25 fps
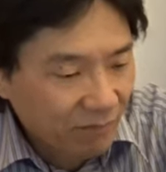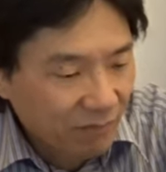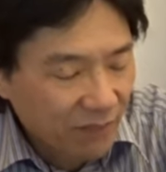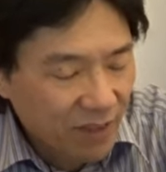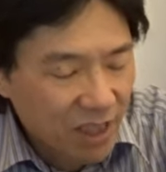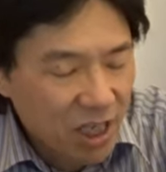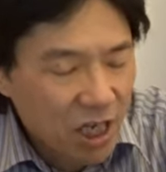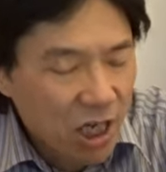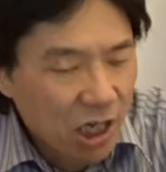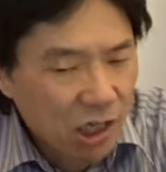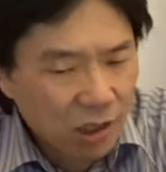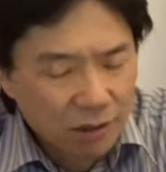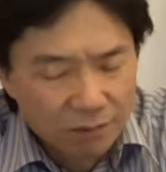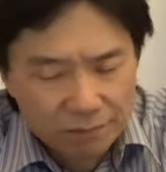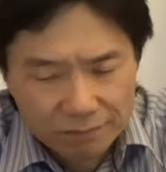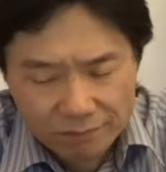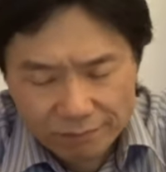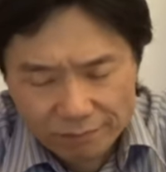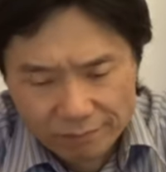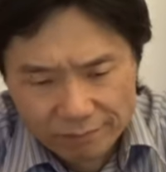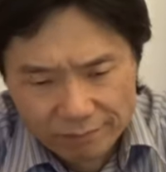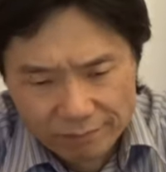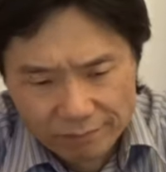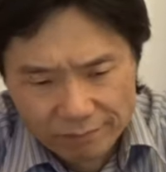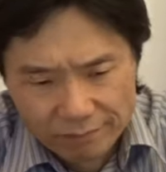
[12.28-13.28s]

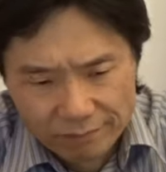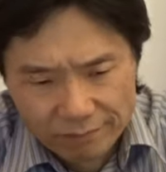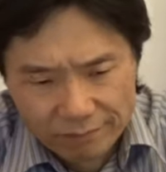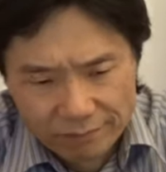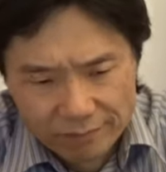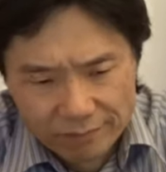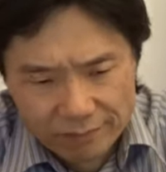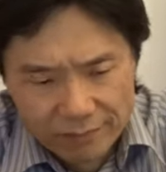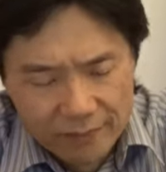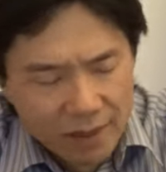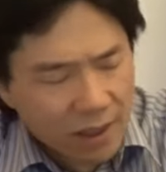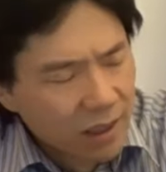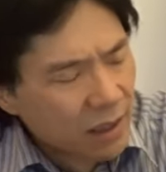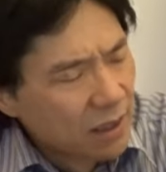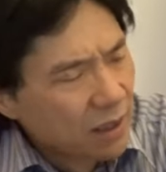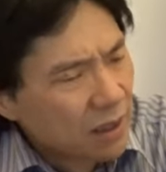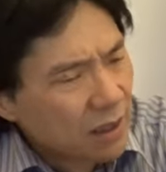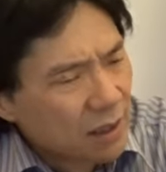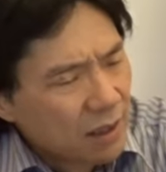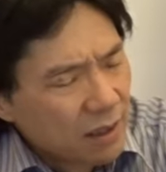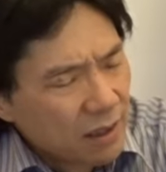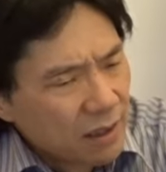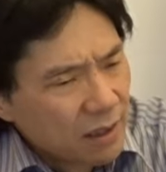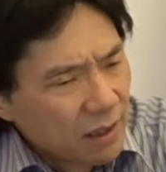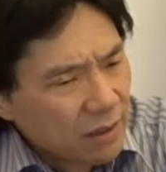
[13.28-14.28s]
No.
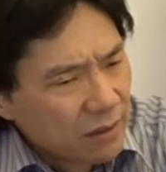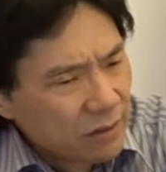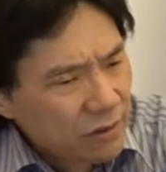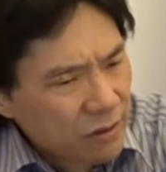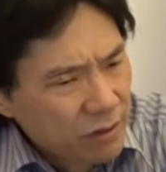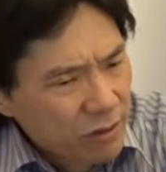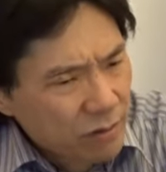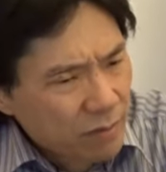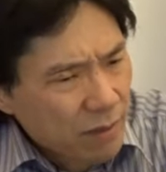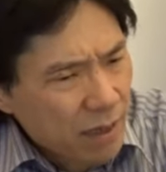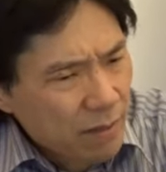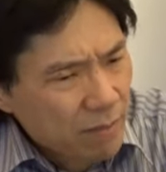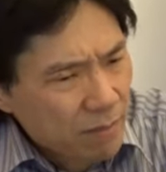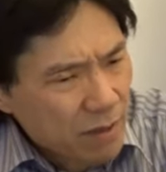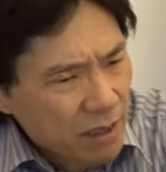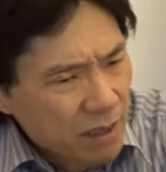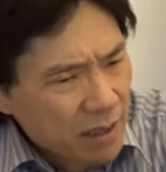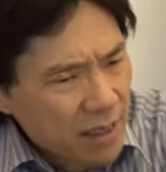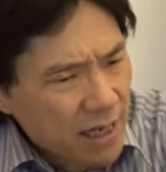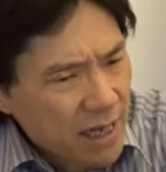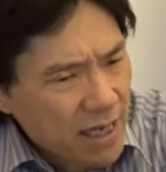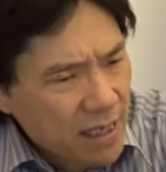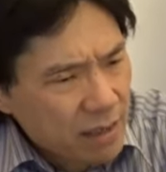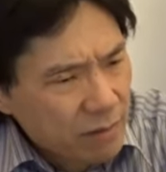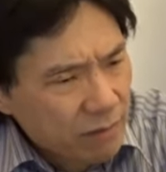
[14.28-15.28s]
Do you remember
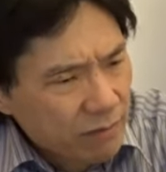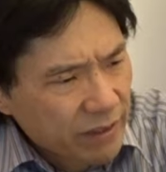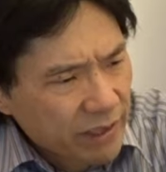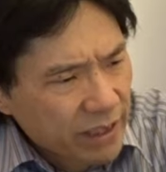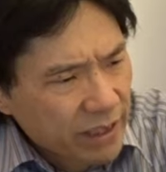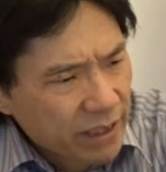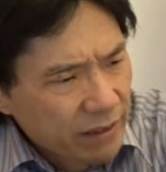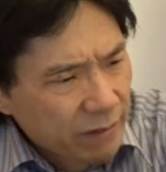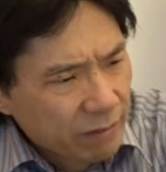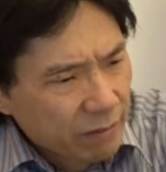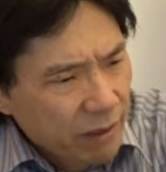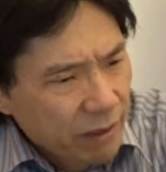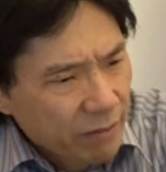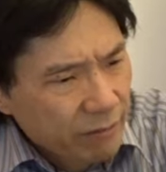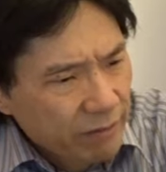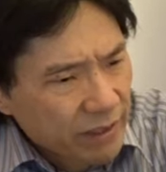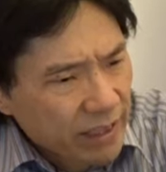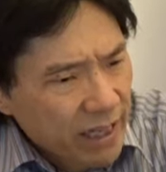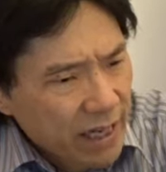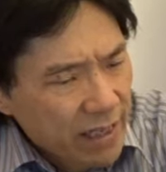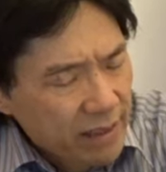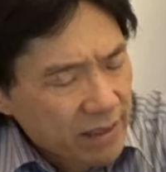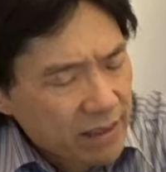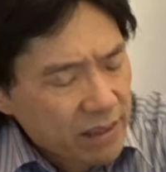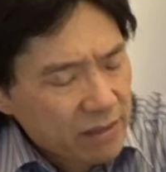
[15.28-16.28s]
last week when we
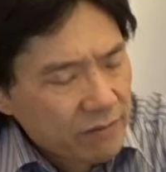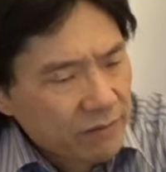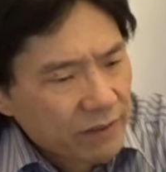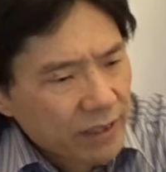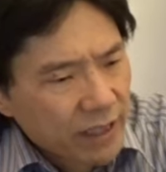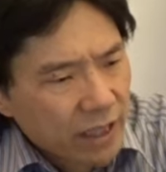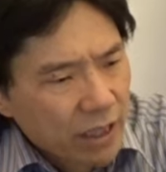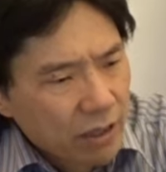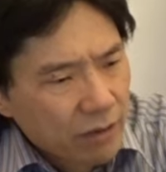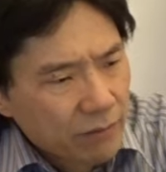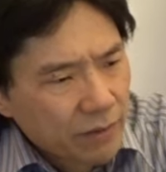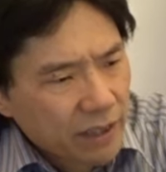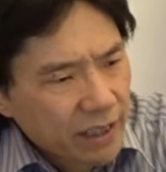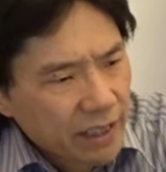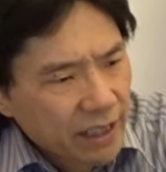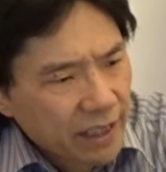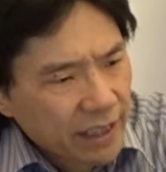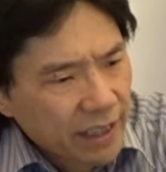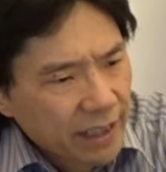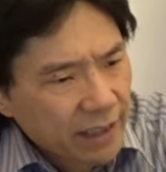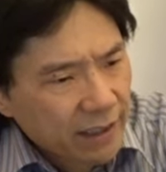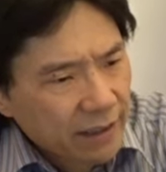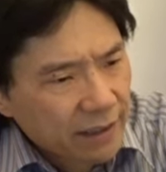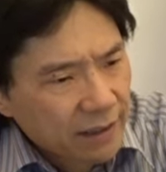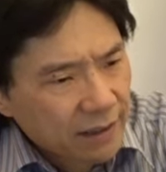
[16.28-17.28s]
had this video
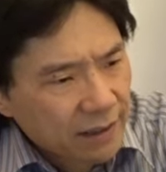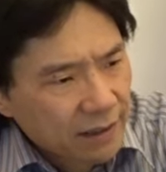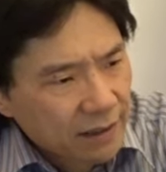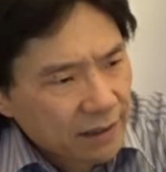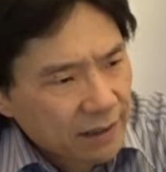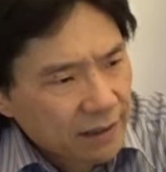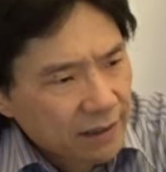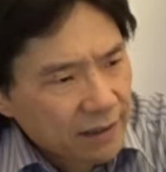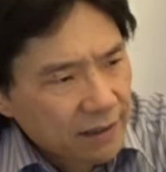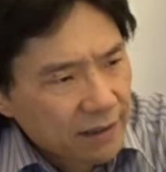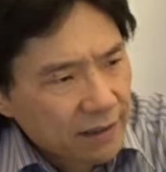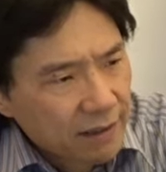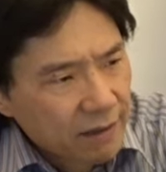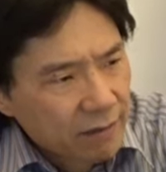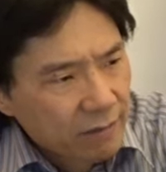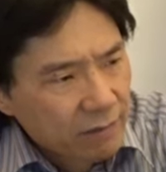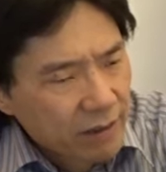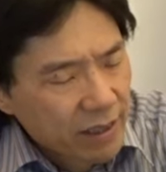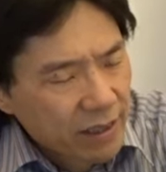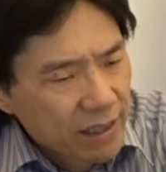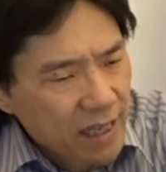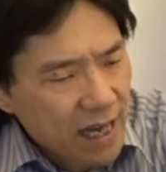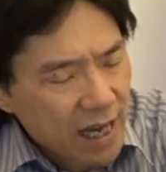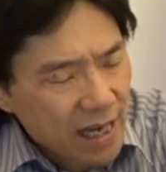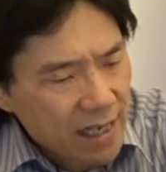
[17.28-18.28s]
meeting
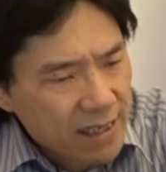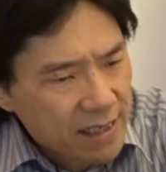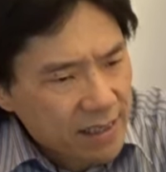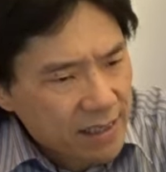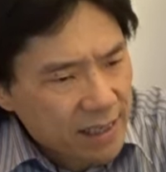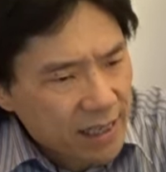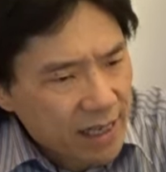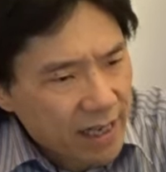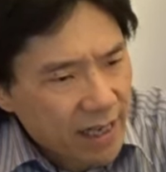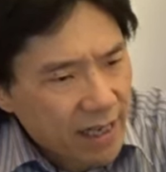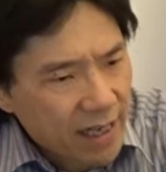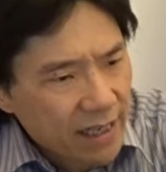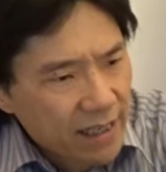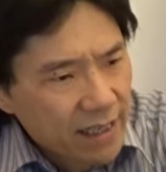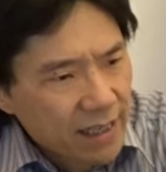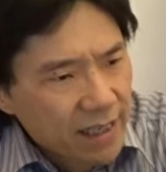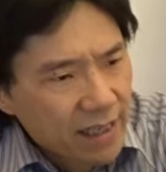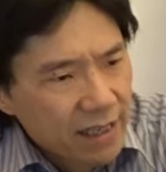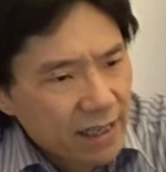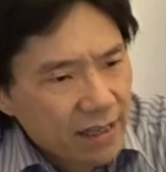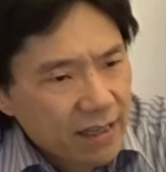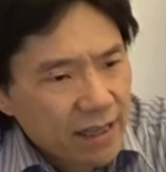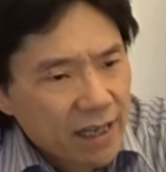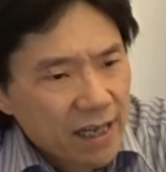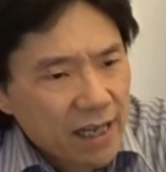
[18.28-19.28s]
when I
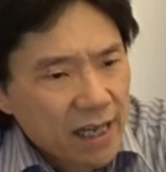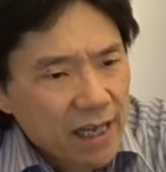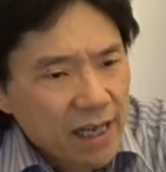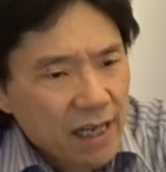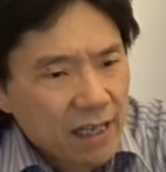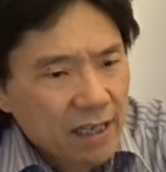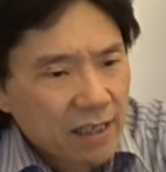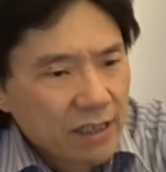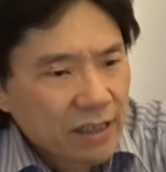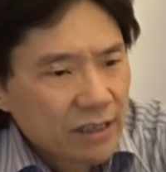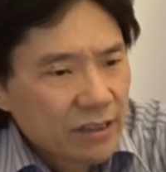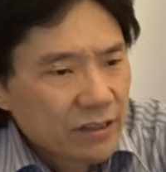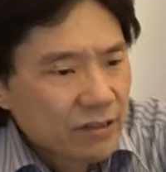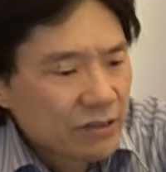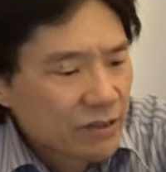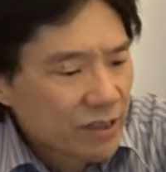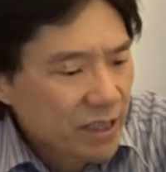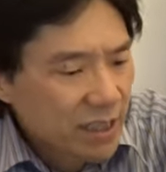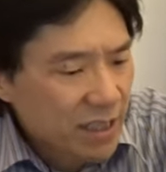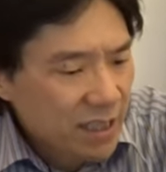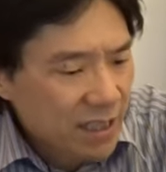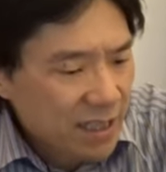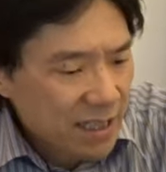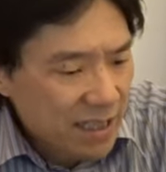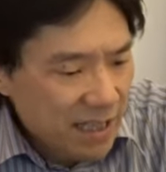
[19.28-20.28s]
said that you
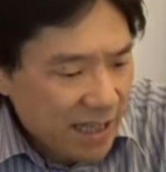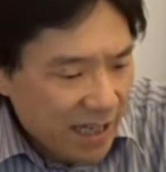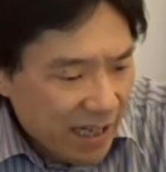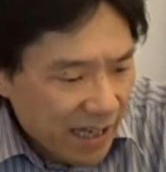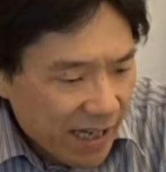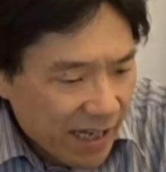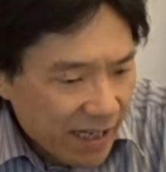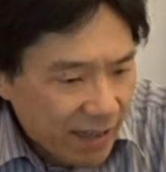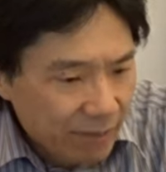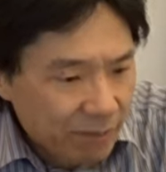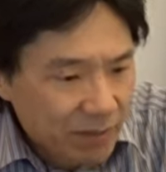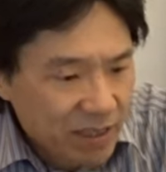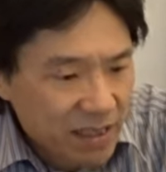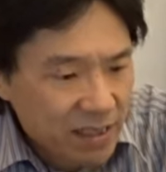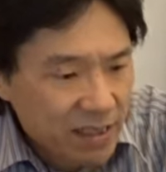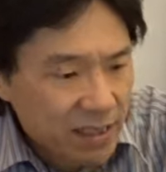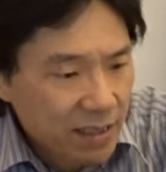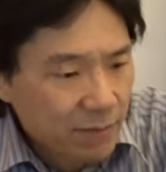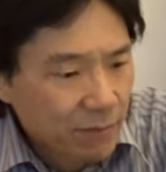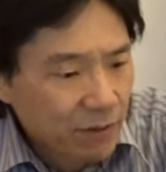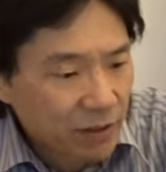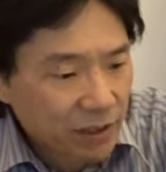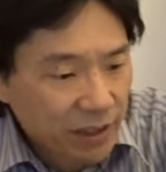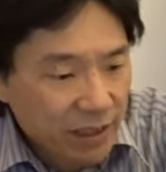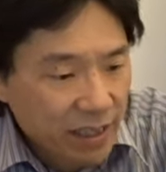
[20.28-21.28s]
can take
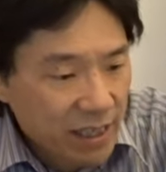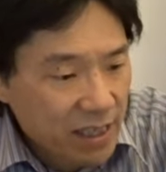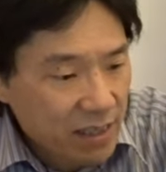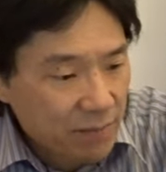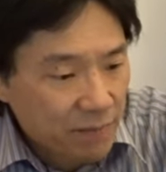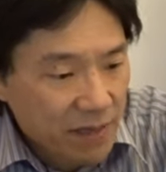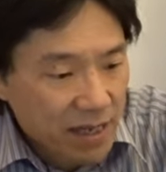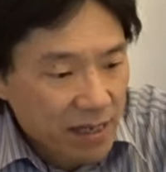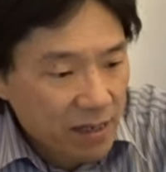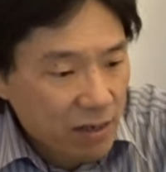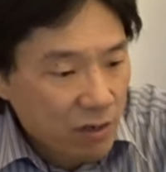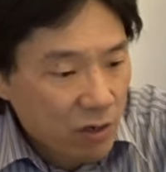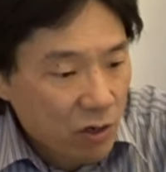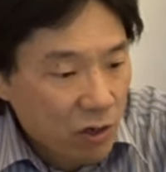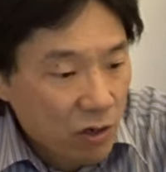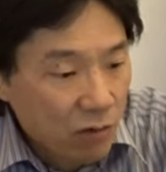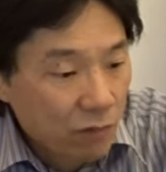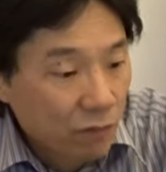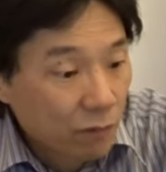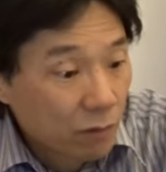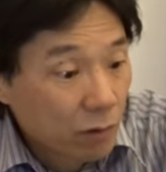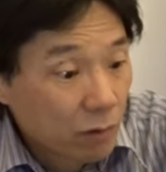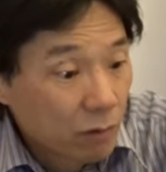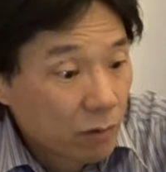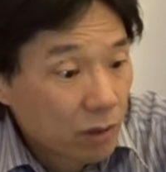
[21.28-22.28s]
PC monitors back
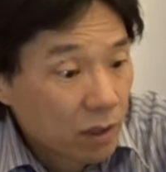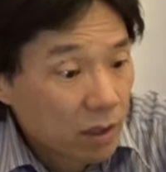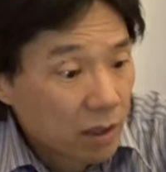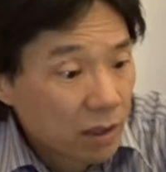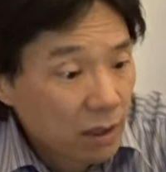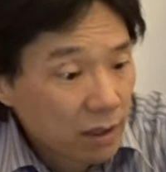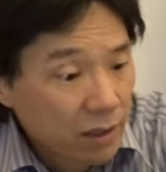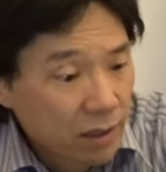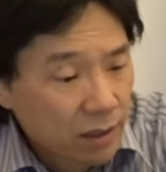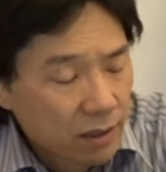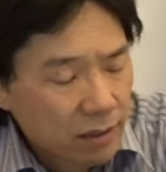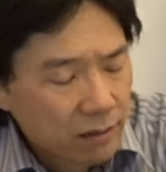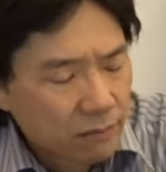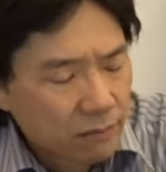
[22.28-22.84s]
home for work?